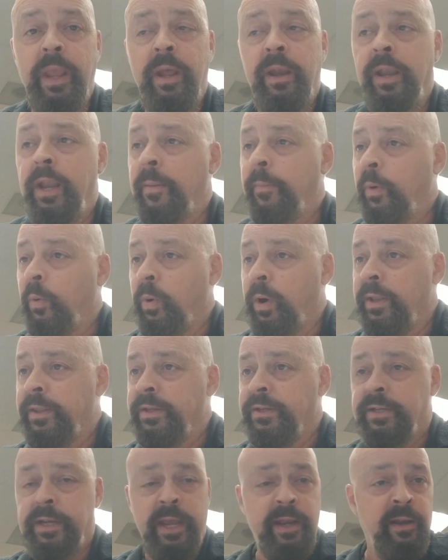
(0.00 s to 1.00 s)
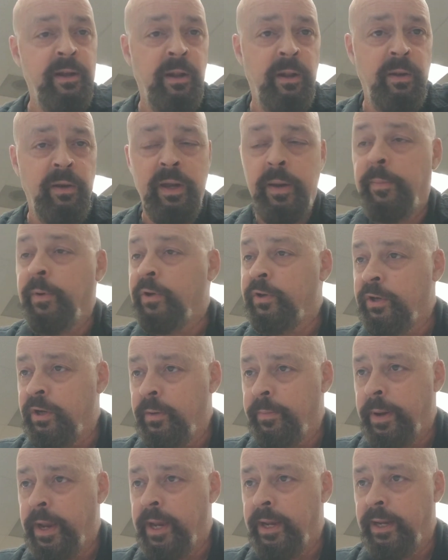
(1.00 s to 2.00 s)
Number 1, The Sentinel. Number 2,
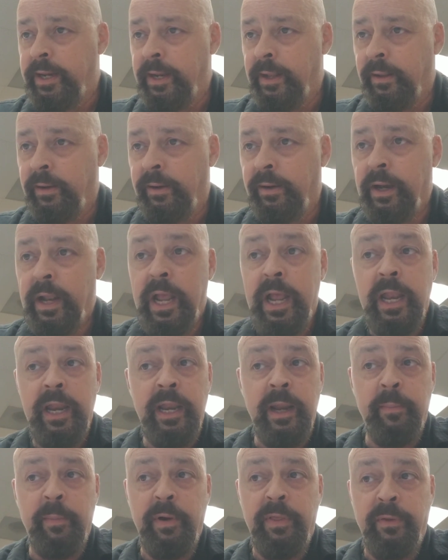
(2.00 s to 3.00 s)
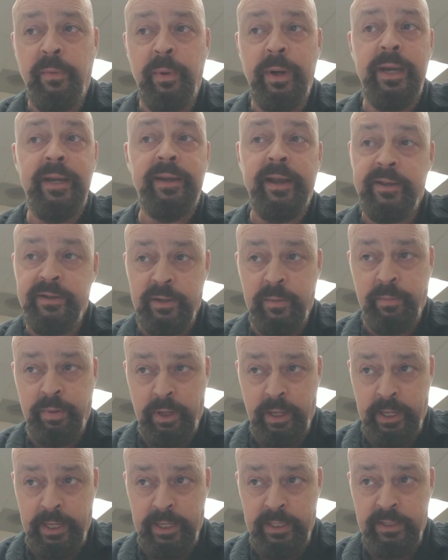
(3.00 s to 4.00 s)
Painkiller. Number 3, Desert
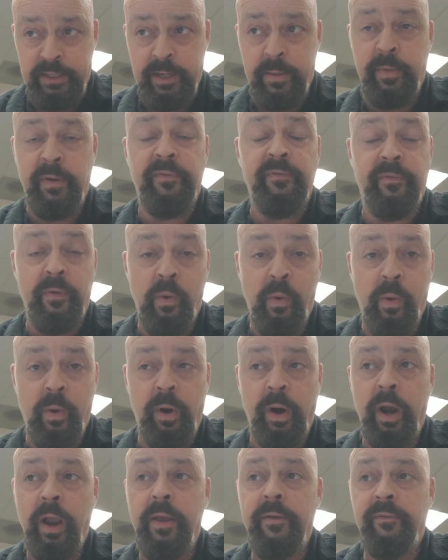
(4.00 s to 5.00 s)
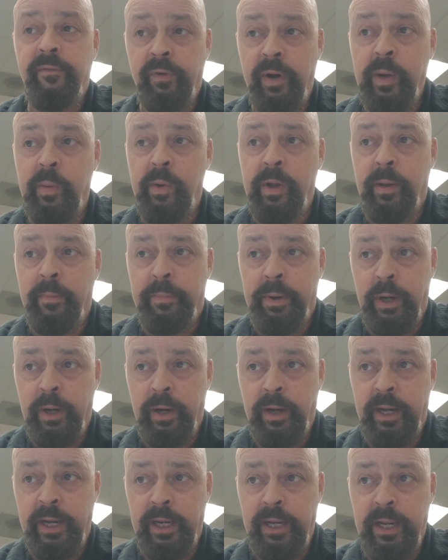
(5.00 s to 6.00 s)
Plains. Number 4, Freewheel
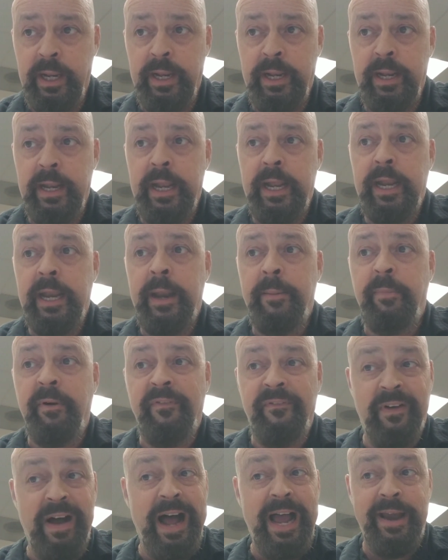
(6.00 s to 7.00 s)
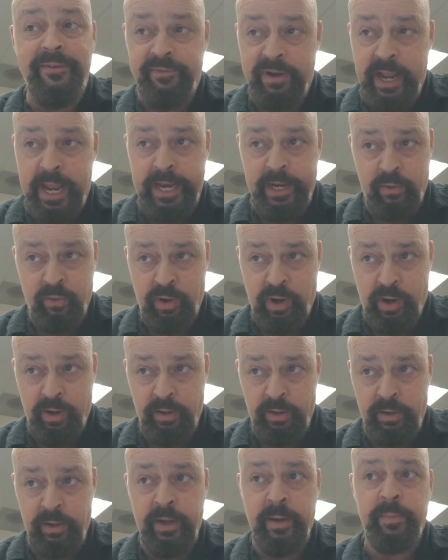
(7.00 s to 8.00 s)
Burning. Number 5,
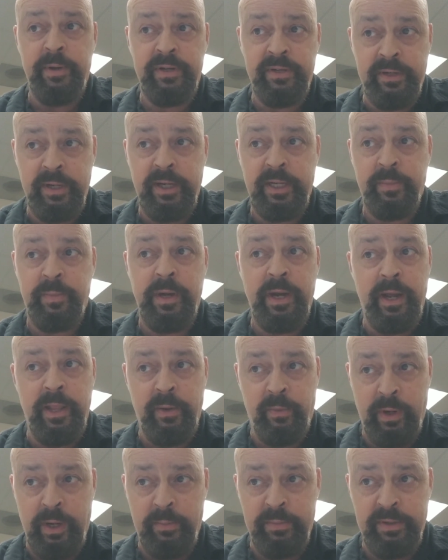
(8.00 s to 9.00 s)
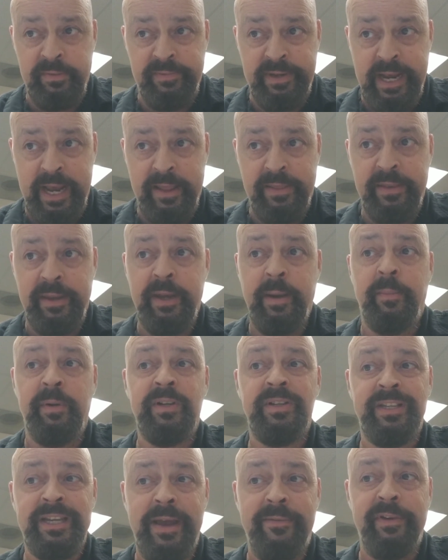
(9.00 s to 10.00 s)
Nightcrawler. Number 6, Beyond the Realms of Death. Number
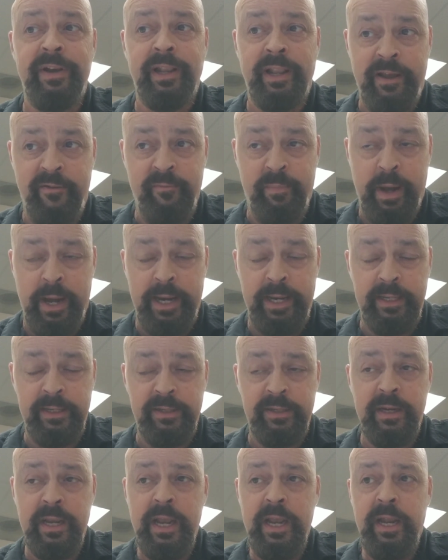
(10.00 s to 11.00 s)
7, Love Bites.